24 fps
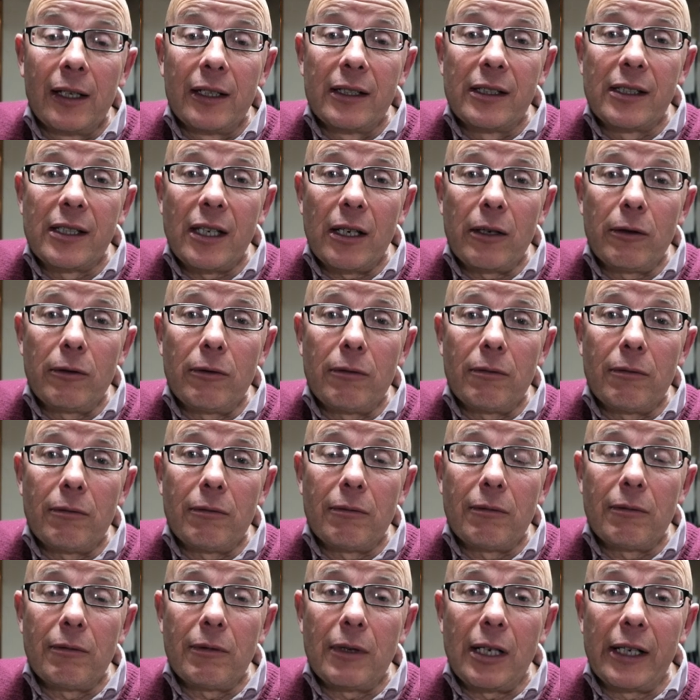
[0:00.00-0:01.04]
So
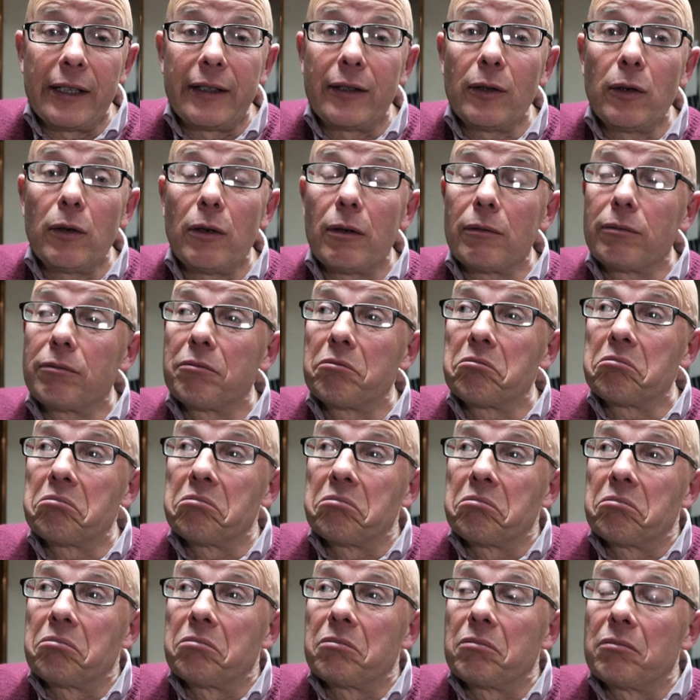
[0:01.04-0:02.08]
I thought,
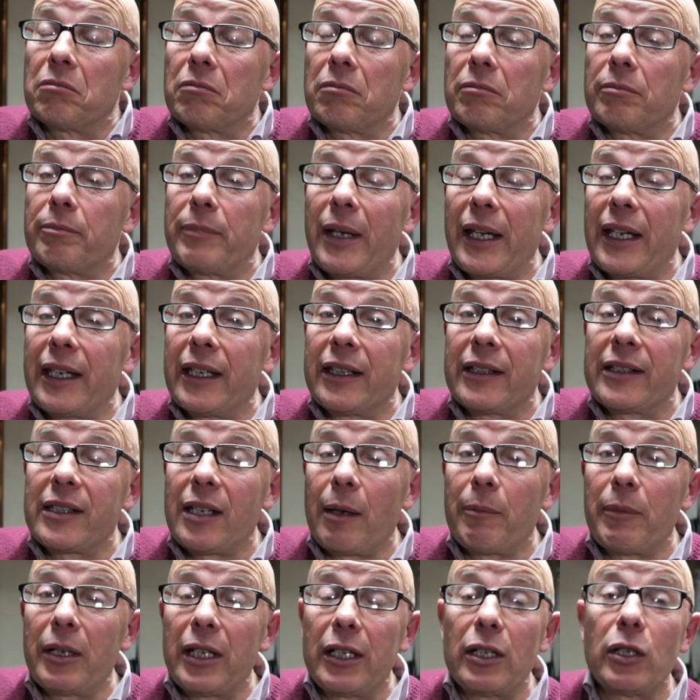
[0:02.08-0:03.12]
being
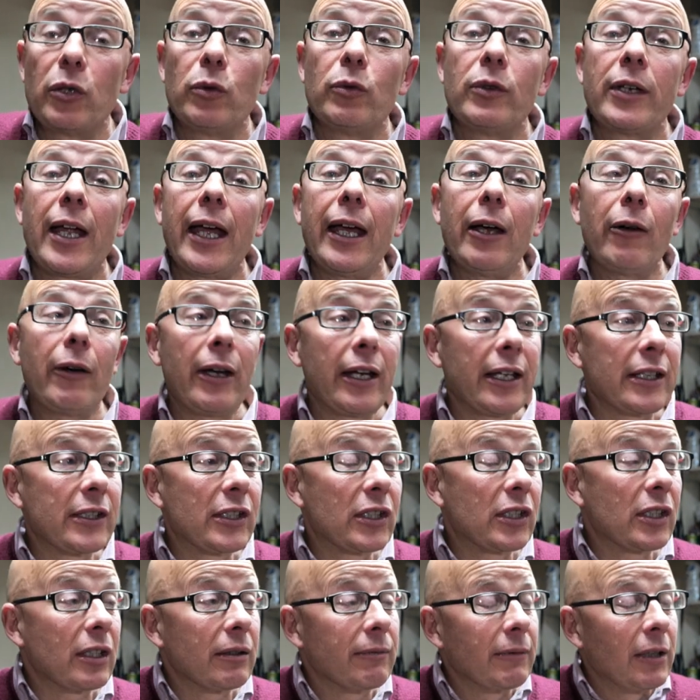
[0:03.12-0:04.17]
somebody who now
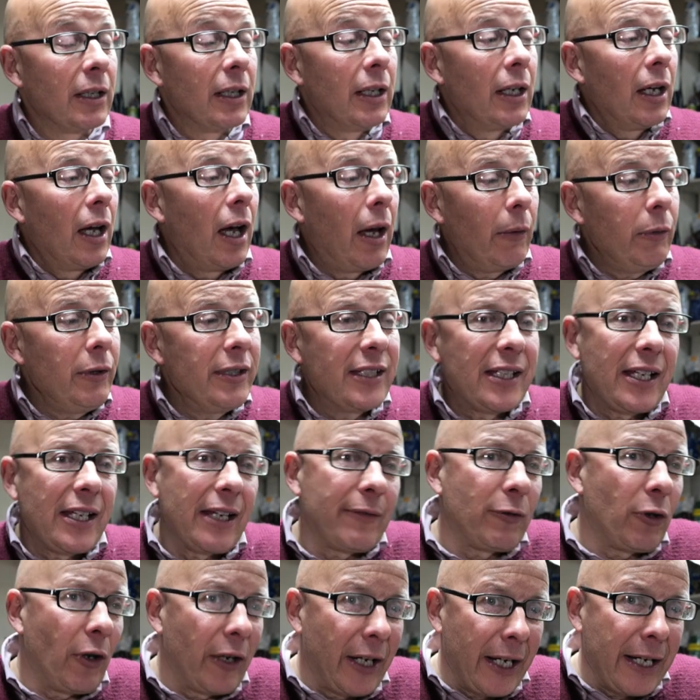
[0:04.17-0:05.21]
has, I wouldn't say
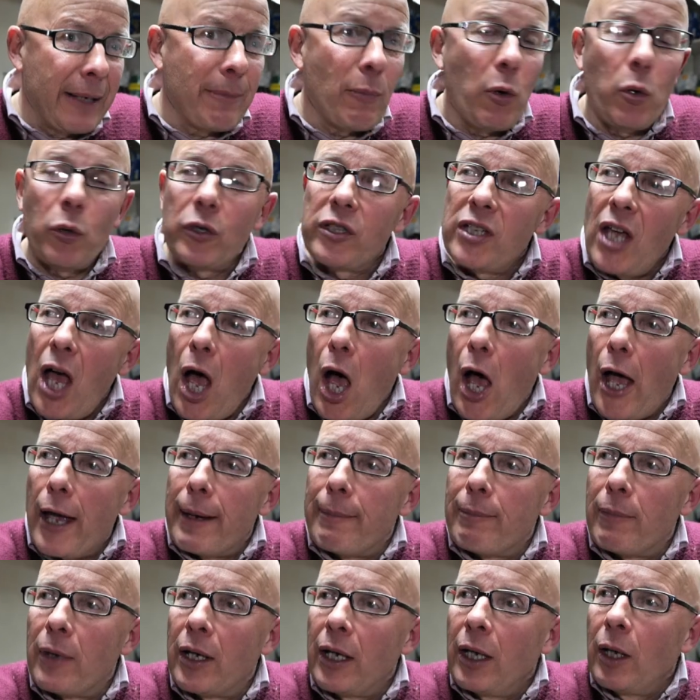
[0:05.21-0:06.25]
I've got any more
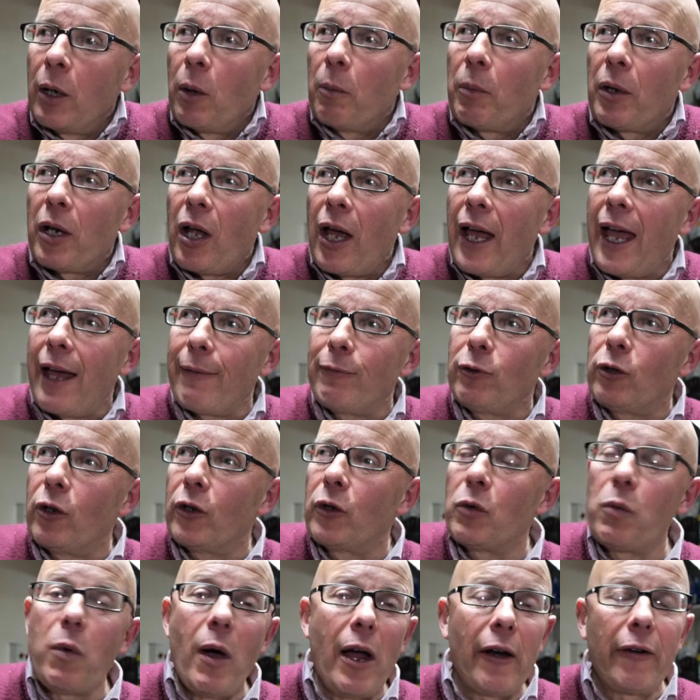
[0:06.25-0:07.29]
time, but I haven't got
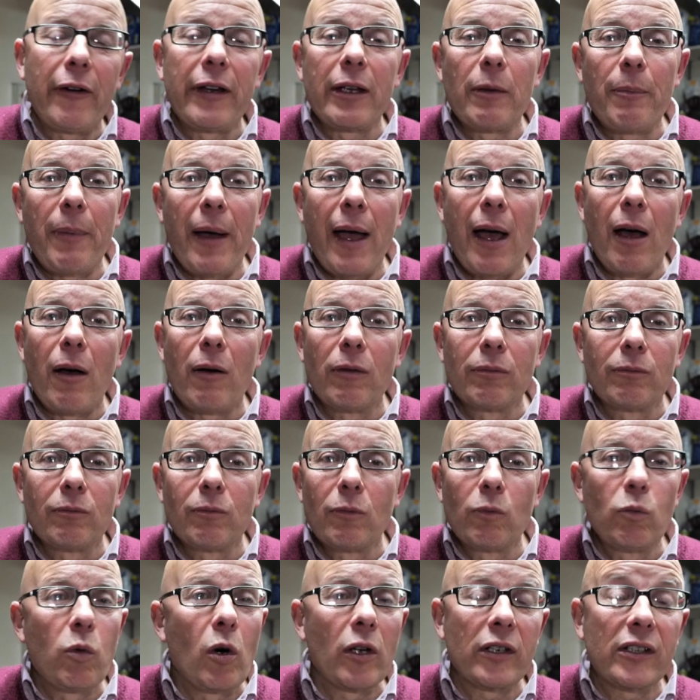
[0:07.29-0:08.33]
to worry about
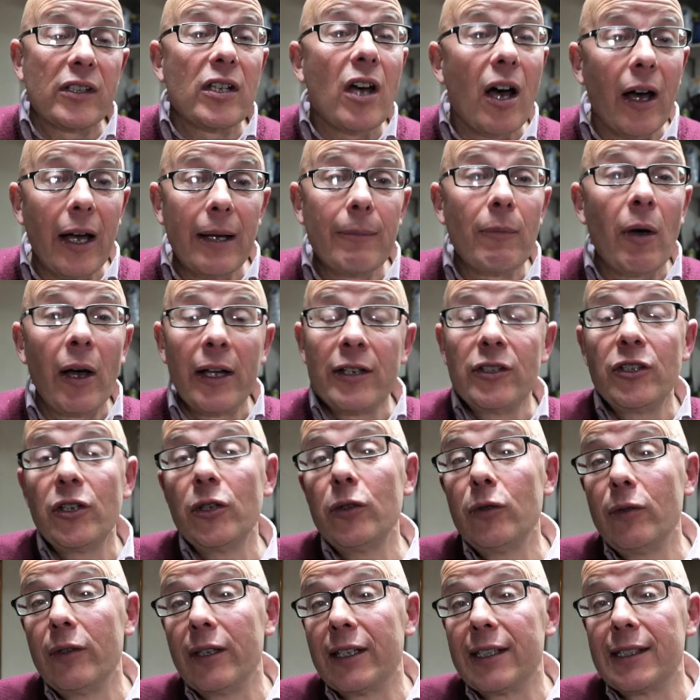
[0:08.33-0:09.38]
what time I
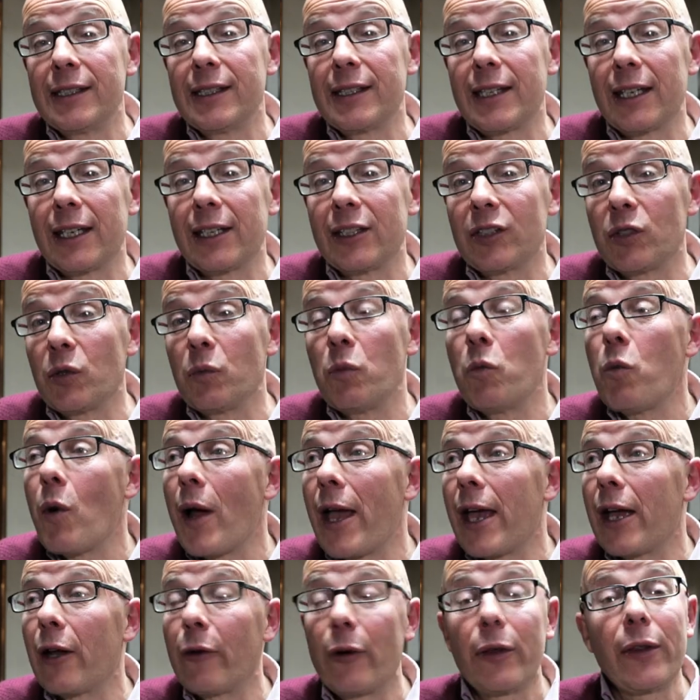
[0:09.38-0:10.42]
do these things and
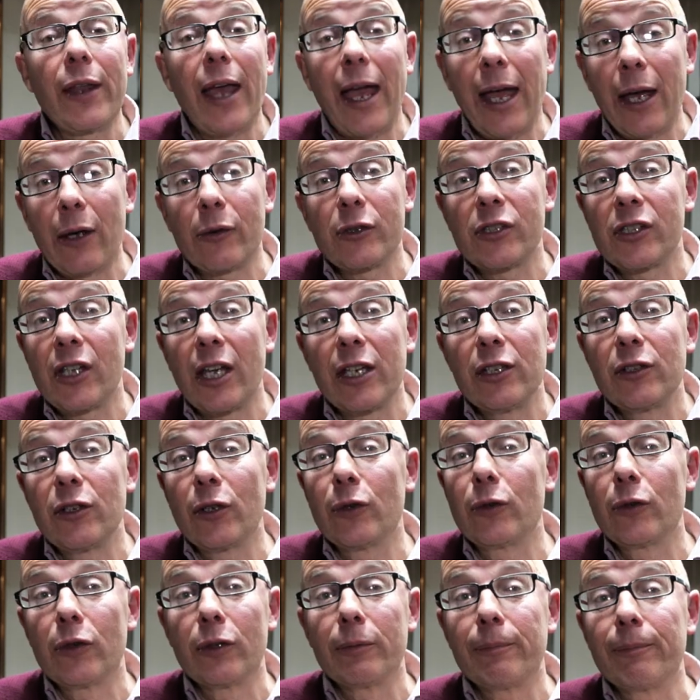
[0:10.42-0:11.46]
where in the house I
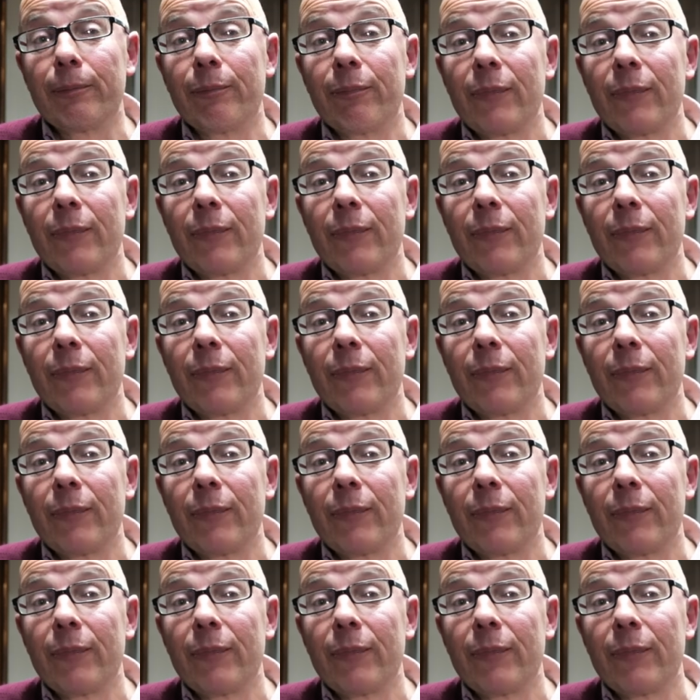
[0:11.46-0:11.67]
do them,